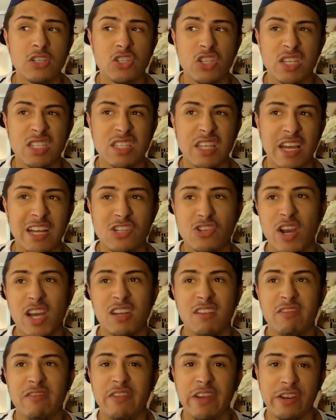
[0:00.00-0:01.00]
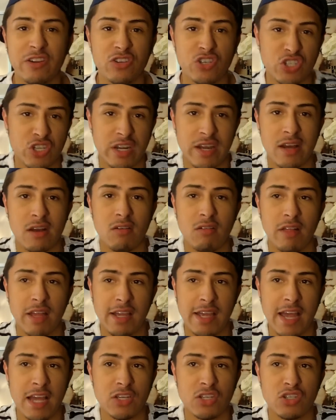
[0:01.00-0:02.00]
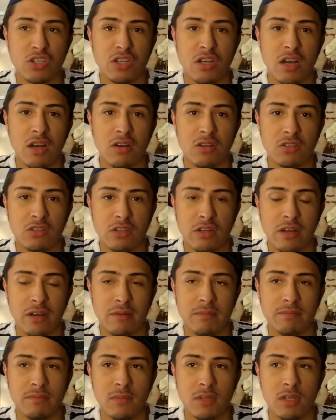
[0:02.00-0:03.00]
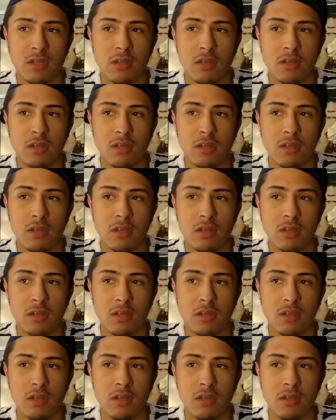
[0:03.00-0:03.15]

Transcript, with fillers: just like trying to figure shit out like as she goes, you know?